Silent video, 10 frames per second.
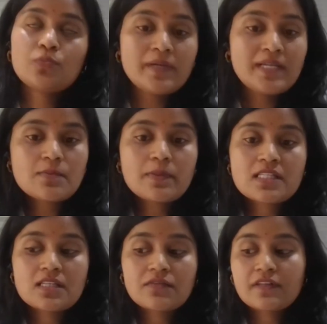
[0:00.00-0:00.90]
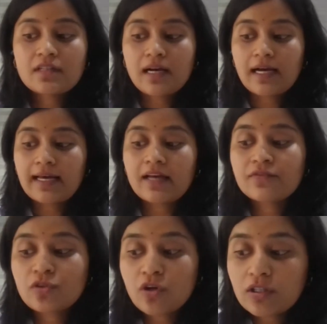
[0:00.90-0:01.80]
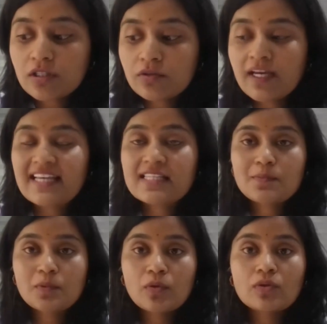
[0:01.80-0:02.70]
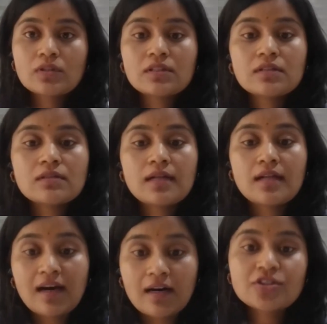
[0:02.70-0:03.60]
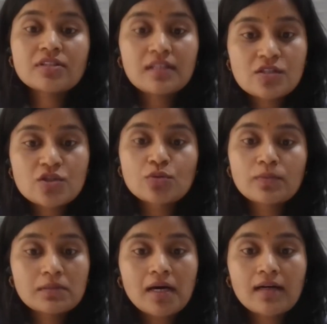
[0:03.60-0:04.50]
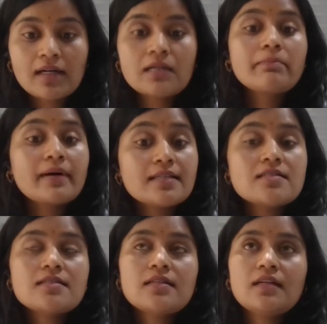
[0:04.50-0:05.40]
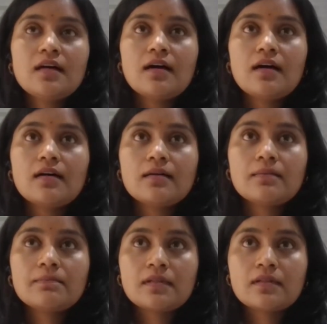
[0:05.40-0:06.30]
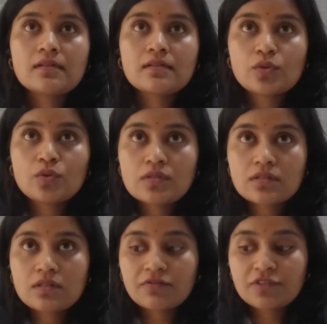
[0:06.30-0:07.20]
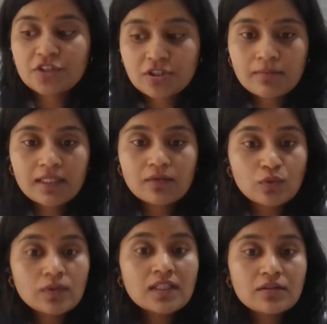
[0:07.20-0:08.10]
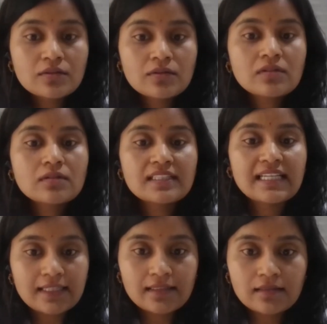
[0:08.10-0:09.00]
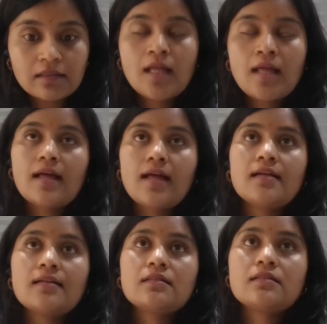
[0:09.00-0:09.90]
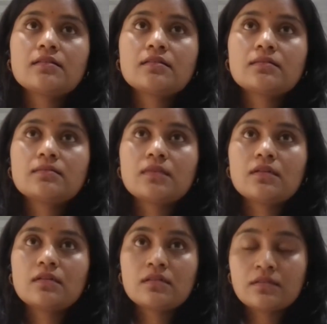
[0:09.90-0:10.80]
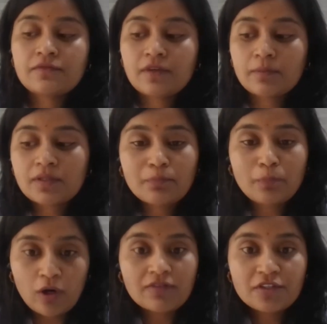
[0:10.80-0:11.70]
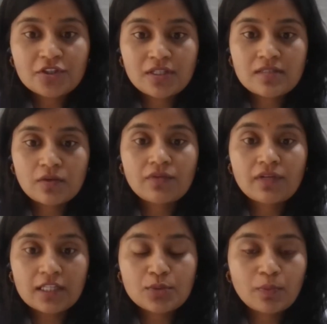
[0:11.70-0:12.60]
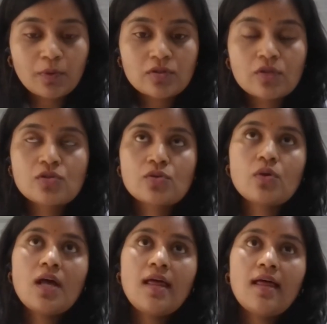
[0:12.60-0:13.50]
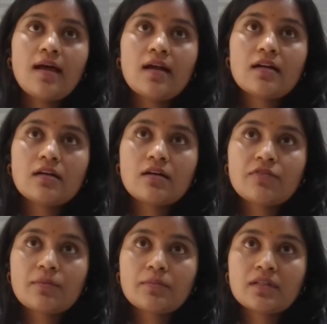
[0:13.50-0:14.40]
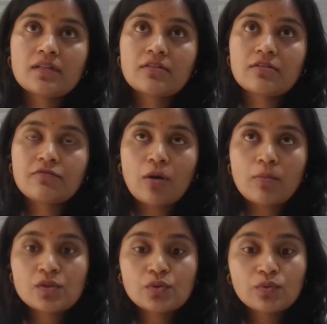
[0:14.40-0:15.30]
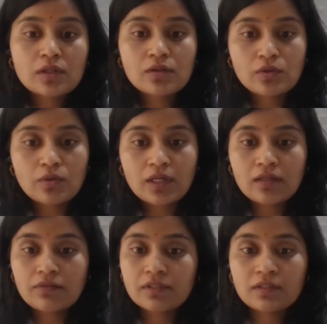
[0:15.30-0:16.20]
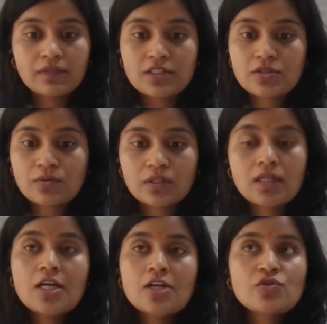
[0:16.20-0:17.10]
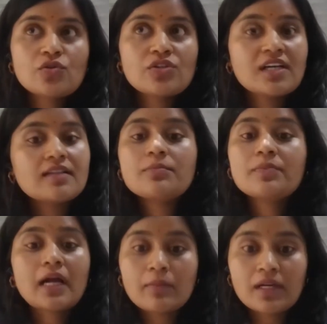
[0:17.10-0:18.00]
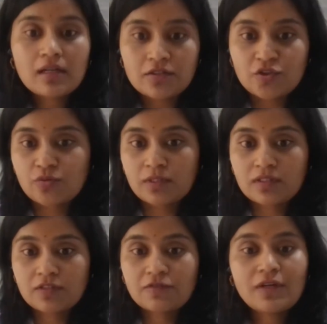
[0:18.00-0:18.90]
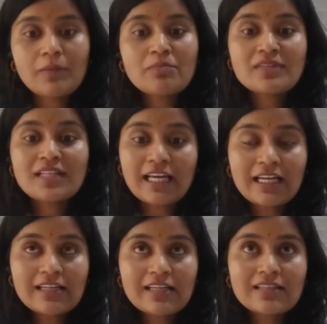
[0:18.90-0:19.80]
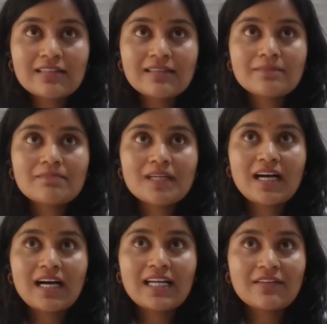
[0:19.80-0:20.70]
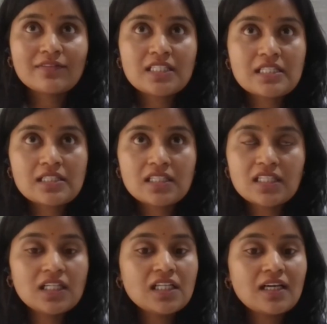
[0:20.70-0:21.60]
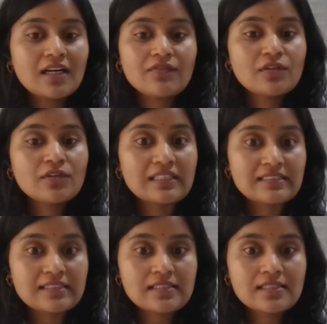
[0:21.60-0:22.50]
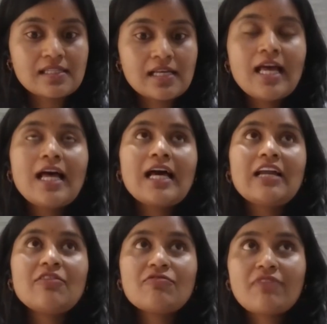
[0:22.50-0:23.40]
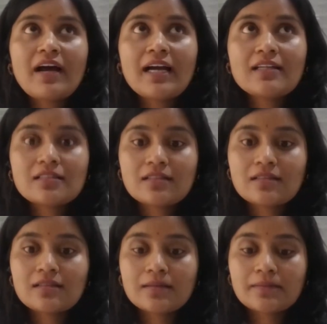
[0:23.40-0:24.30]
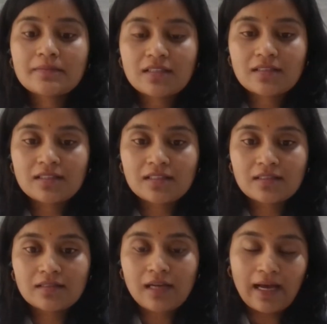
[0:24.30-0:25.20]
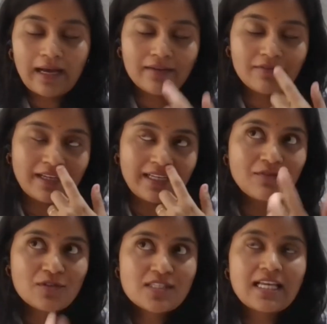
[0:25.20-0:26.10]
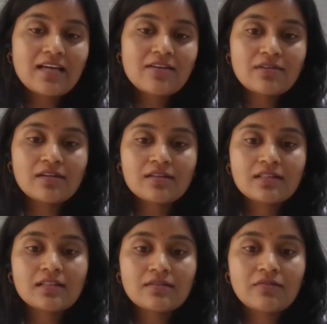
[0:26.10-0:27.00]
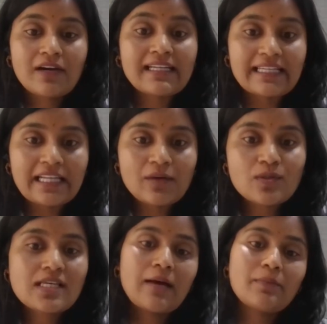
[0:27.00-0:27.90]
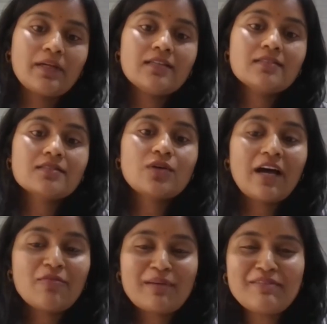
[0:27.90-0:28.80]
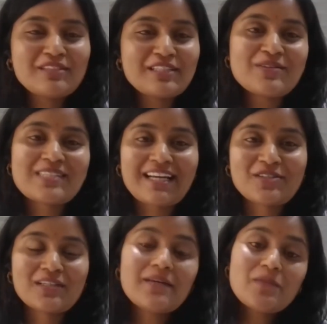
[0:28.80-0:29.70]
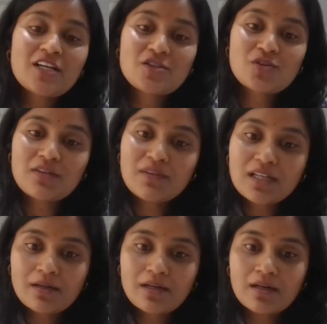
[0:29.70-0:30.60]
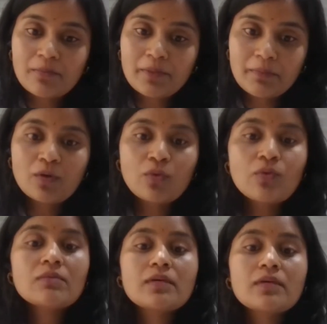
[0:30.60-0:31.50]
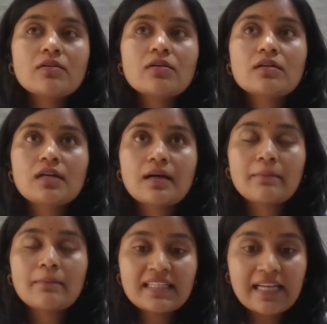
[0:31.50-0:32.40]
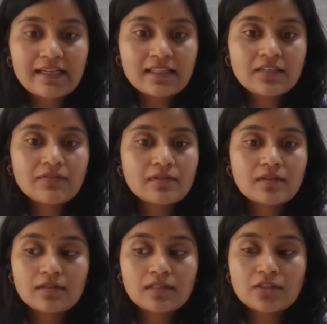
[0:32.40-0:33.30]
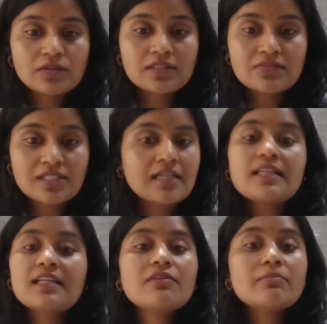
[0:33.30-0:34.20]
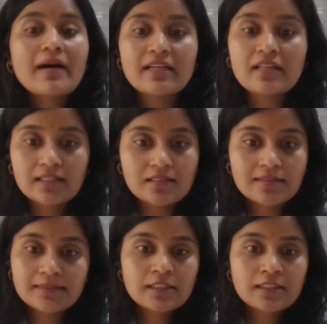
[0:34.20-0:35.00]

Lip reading: To be specific, I have not, explored the larger consumer market, but those fishermen who were, netting and from the pond fisheries or village ponds also, and from the farmers who are growing with the wastewater. So they are the primary consumers. From there, I haven't seen any kind of, resistance. In fact, the when I was there, the while netting was happening, so I have many videos actually. So there were people who were, coming directly into the drain, and they were buying it.